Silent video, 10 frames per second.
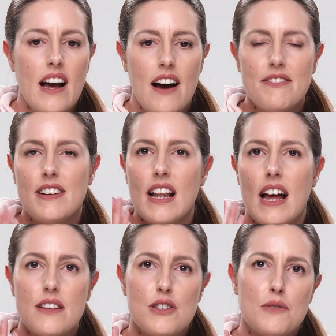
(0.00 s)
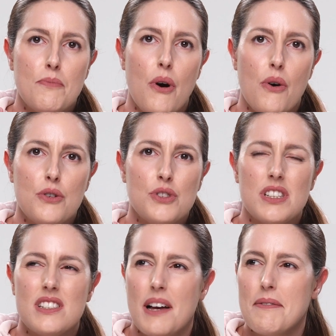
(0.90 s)
I haven't lost pores,
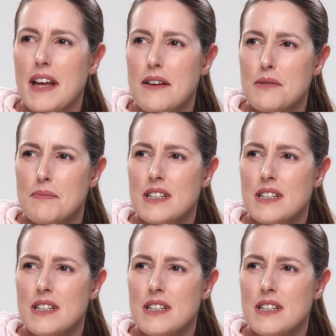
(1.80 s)
and sometimes